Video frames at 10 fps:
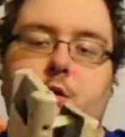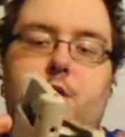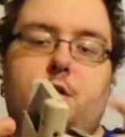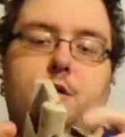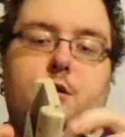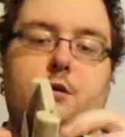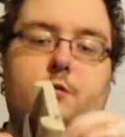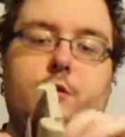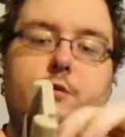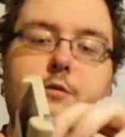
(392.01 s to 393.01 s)
And
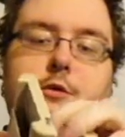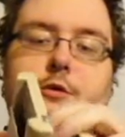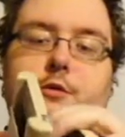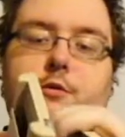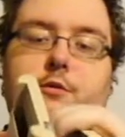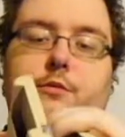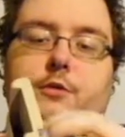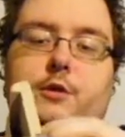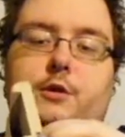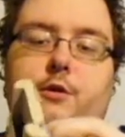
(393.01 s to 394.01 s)
what you want to do
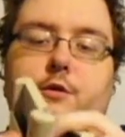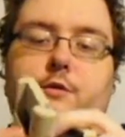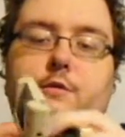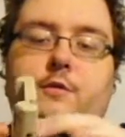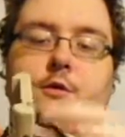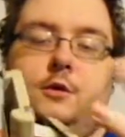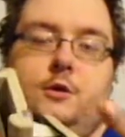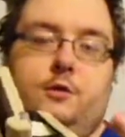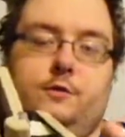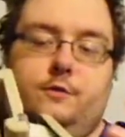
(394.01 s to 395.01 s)
is
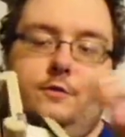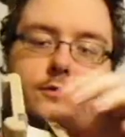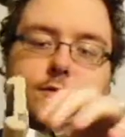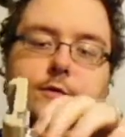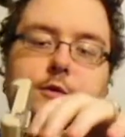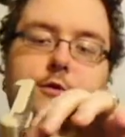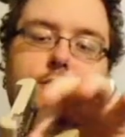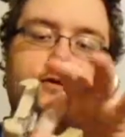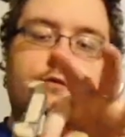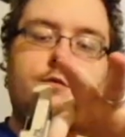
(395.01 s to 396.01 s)
use 2
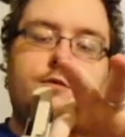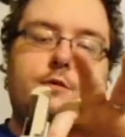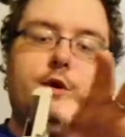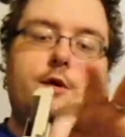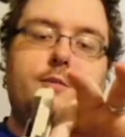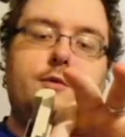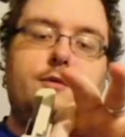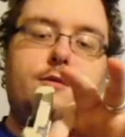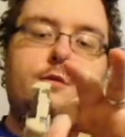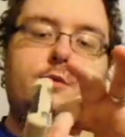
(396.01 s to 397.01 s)
fingers or grab it,
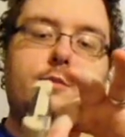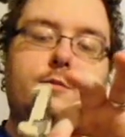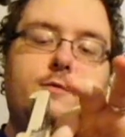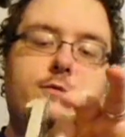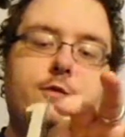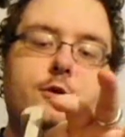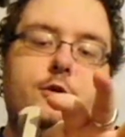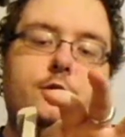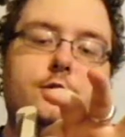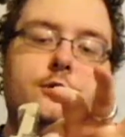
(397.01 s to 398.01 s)
thumb and
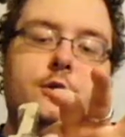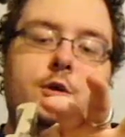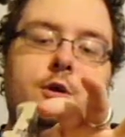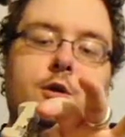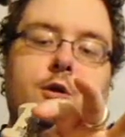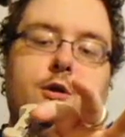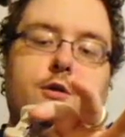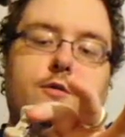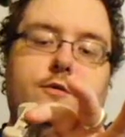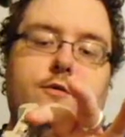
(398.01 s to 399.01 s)
finger,
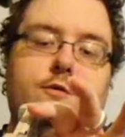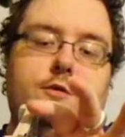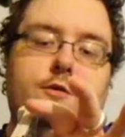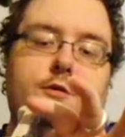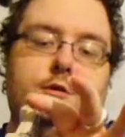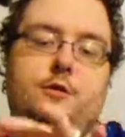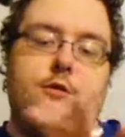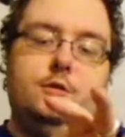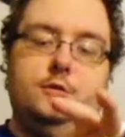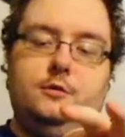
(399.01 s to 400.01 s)
and just gently
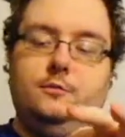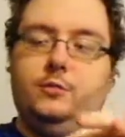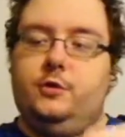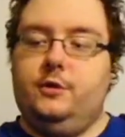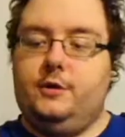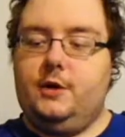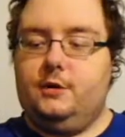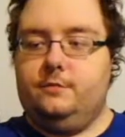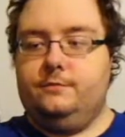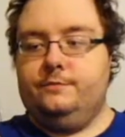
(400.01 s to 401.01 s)
pull it down.
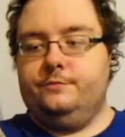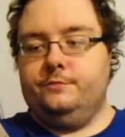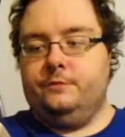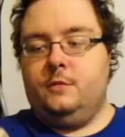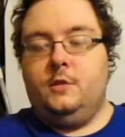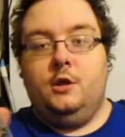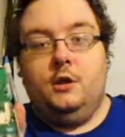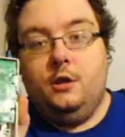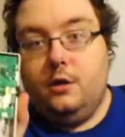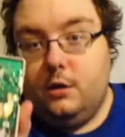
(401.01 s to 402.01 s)

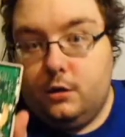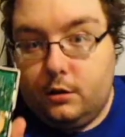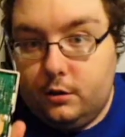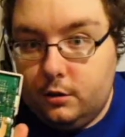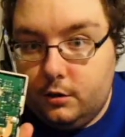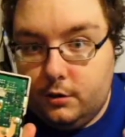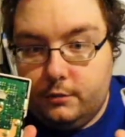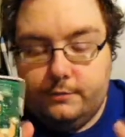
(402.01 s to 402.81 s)
And there you go.